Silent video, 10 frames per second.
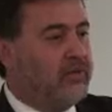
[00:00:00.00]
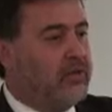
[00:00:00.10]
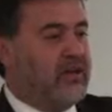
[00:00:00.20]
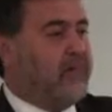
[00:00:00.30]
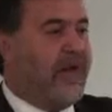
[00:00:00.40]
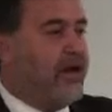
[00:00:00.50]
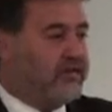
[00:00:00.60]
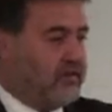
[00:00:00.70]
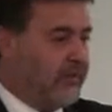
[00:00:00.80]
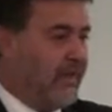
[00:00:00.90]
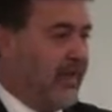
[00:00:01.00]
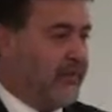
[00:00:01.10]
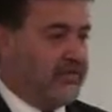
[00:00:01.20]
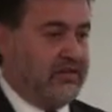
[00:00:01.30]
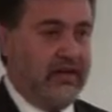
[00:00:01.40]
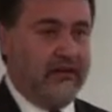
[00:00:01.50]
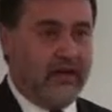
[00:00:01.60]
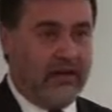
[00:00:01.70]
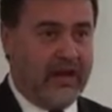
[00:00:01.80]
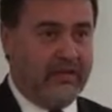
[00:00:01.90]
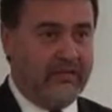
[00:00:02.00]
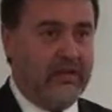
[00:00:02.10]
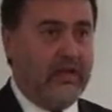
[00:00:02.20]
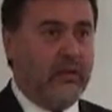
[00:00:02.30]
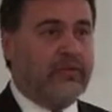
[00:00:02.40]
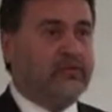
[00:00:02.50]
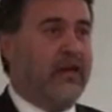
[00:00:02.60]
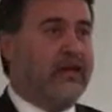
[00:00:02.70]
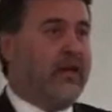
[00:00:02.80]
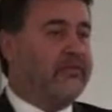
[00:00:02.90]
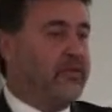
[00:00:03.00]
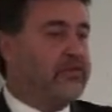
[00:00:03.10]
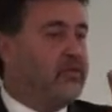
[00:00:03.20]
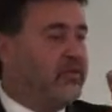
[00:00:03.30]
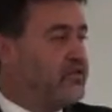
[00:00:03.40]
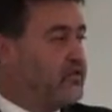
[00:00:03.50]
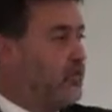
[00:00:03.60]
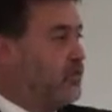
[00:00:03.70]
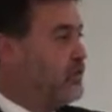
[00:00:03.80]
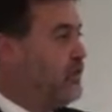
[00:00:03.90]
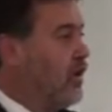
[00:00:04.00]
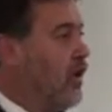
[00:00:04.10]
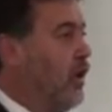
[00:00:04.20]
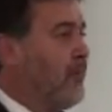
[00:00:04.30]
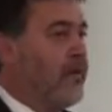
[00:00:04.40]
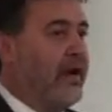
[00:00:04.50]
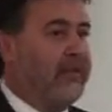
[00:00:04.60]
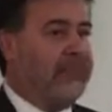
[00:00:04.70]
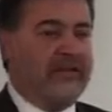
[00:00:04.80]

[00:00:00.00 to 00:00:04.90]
up to a comparison about how much everyone gets. We're signing up to ensure that schools operate at a